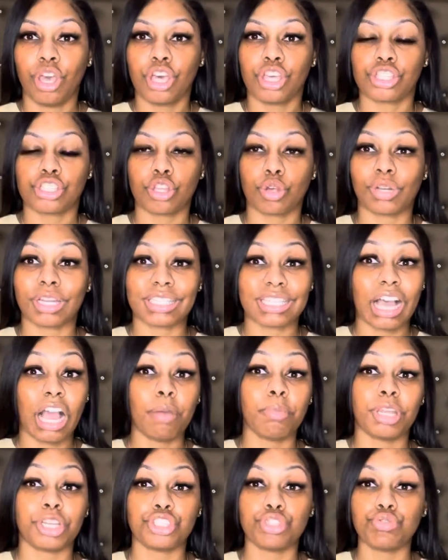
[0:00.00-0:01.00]
So the
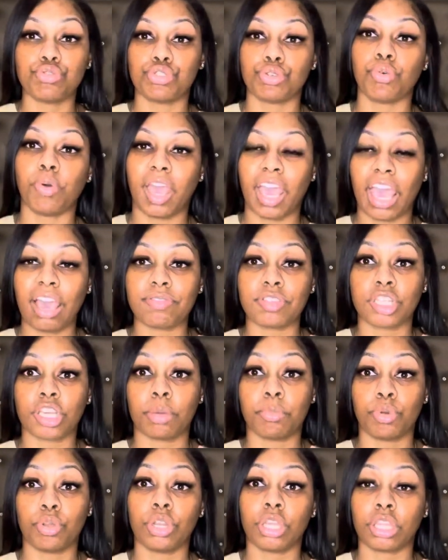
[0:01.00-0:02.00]
time that you do have to
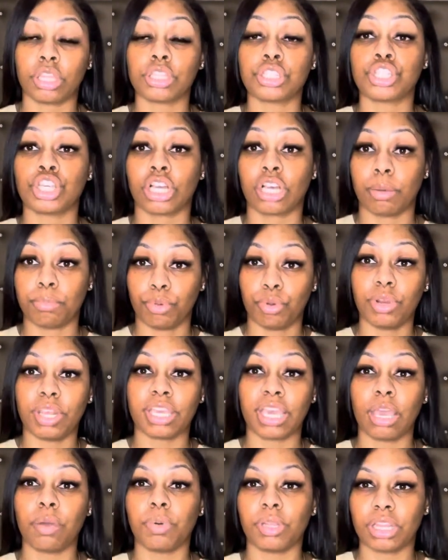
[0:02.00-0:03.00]
communicate to
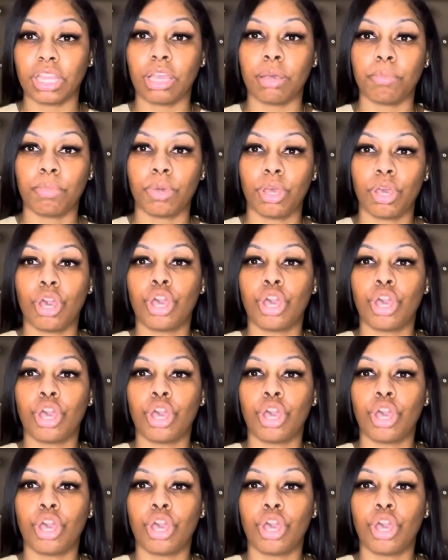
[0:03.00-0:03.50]
communicate with them,